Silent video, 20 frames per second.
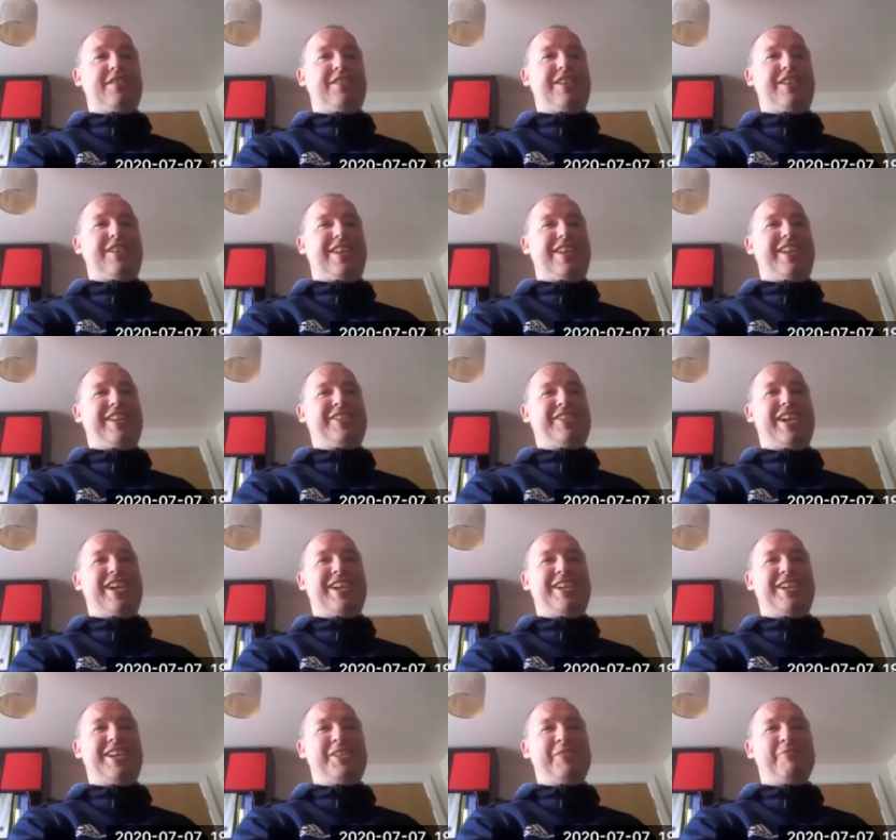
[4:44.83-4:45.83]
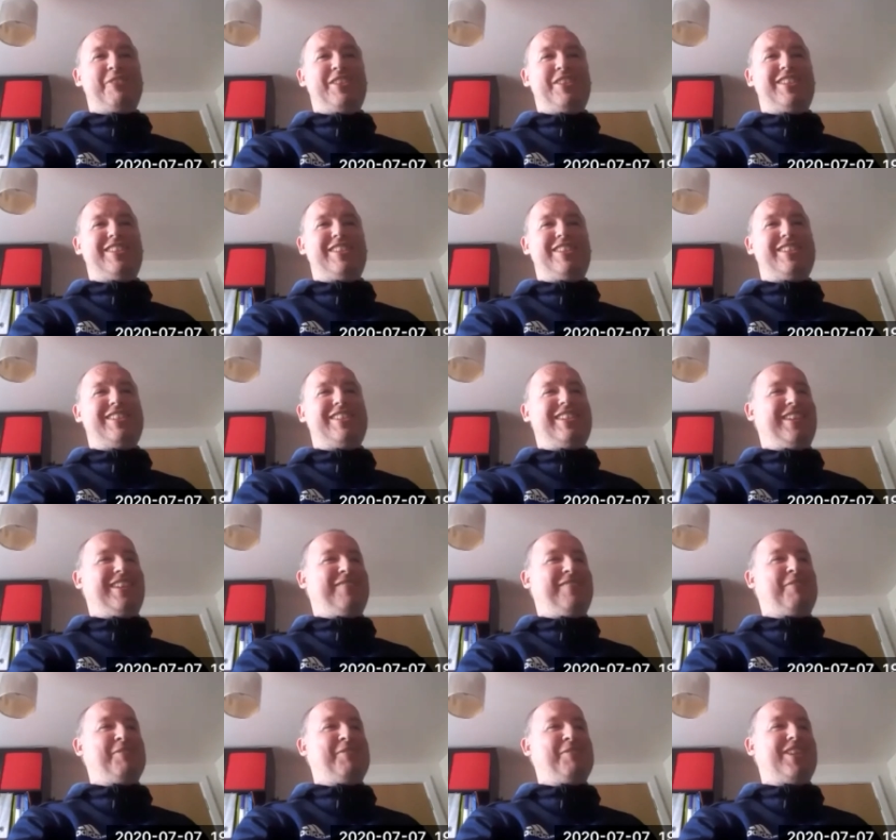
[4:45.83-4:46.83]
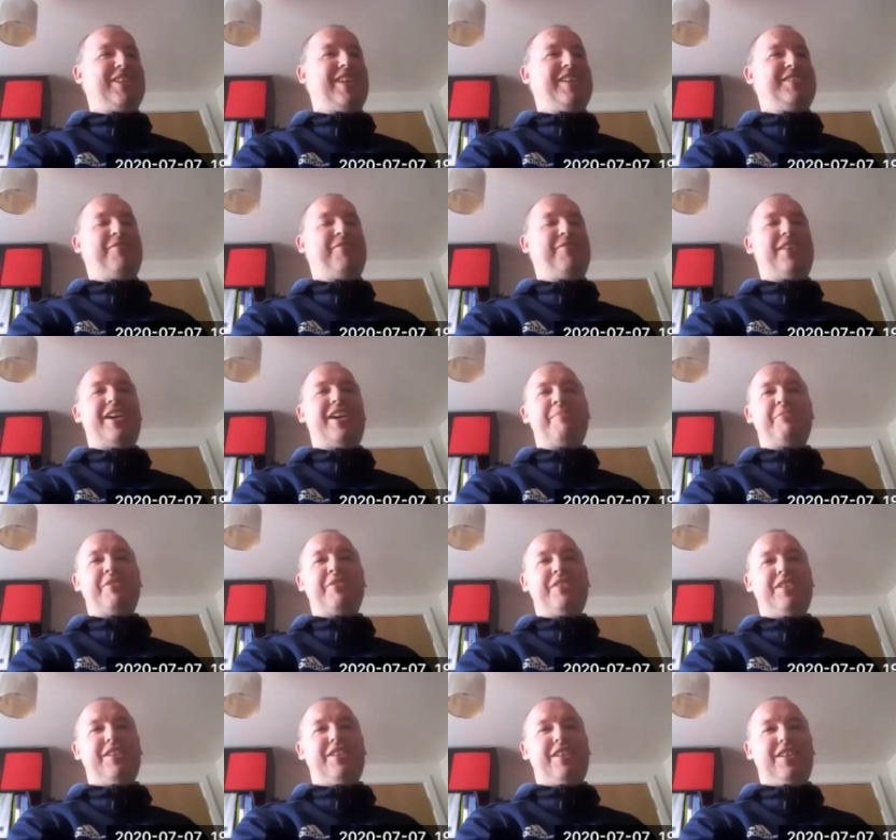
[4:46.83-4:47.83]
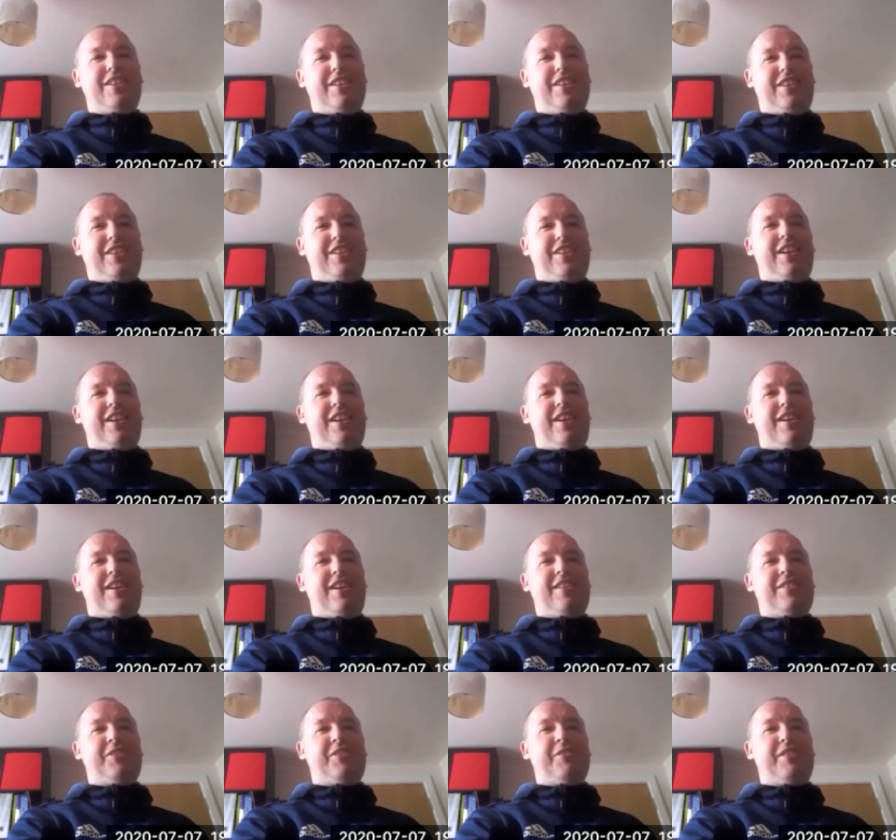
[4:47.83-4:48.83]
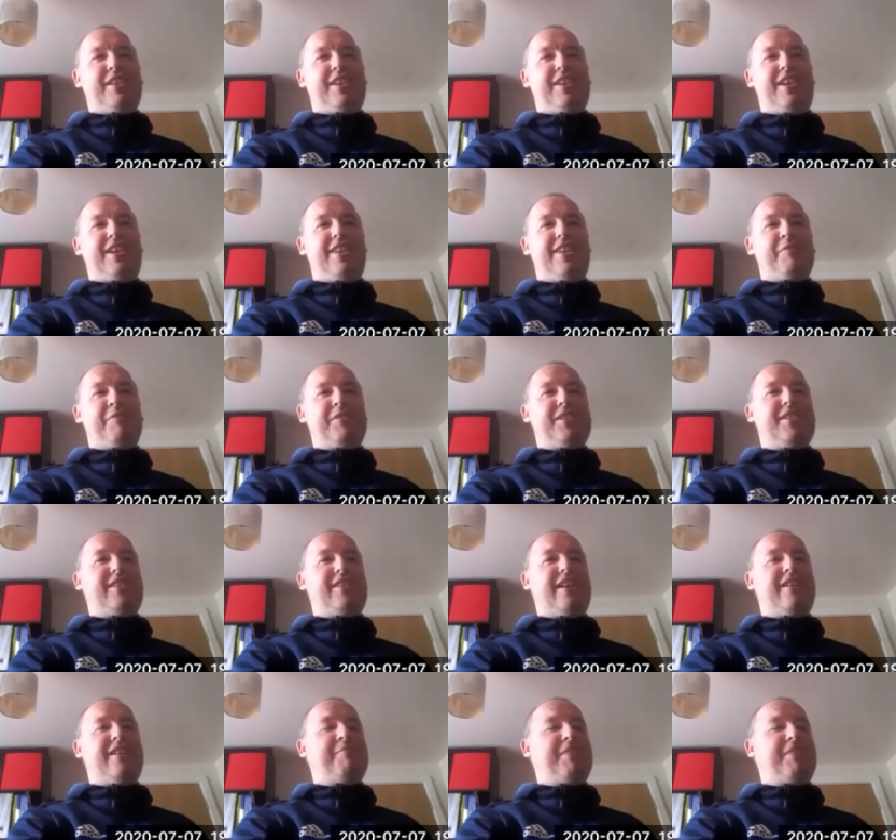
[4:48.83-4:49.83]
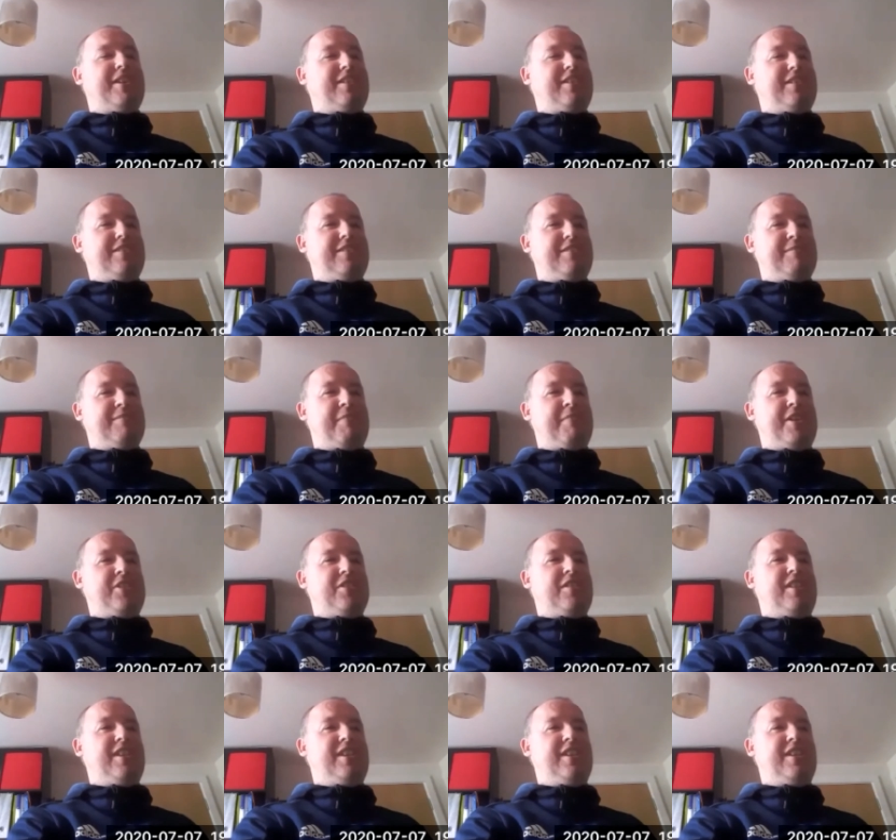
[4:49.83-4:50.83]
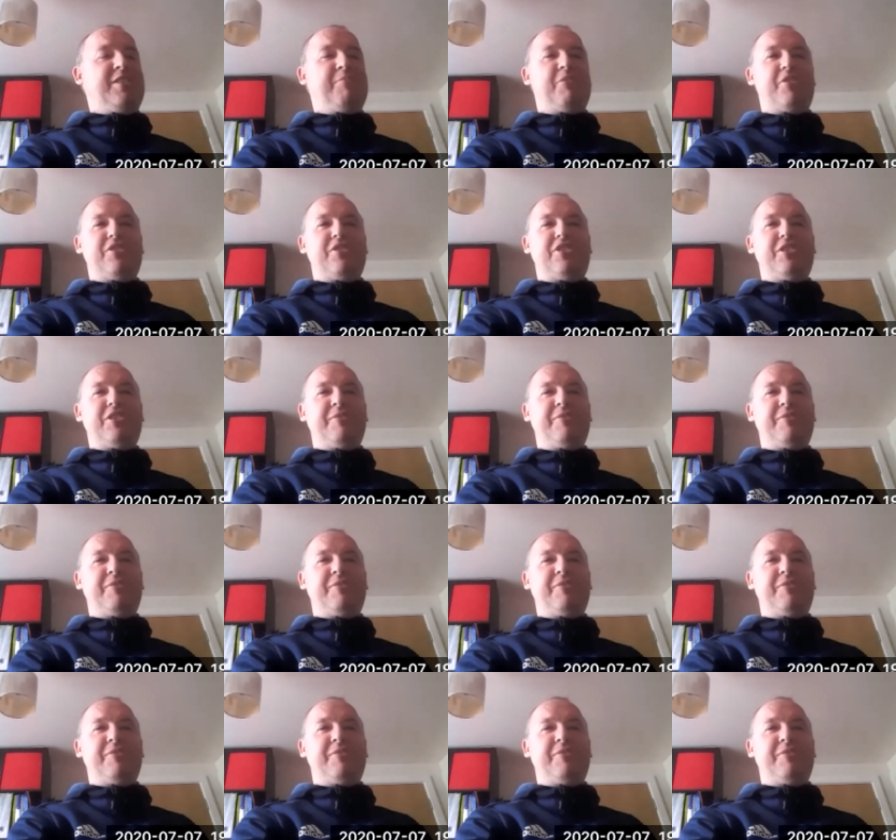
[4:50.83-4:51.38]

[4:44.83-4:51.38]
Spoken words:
I think Jackie just wanted to see if I was classifiable. And so that was the start of my journey into boccia.